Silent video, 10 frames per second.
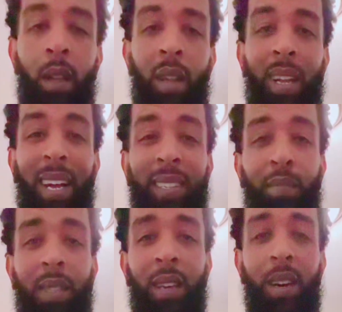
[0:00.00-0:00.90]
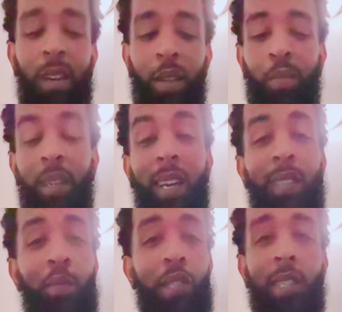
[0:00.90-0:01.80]
Got some thyme, got
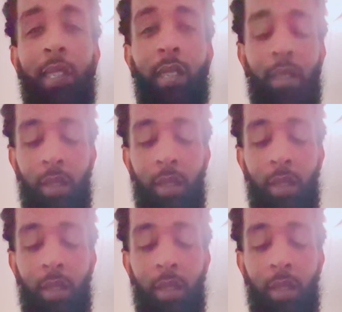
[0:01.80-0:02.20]
some ginger,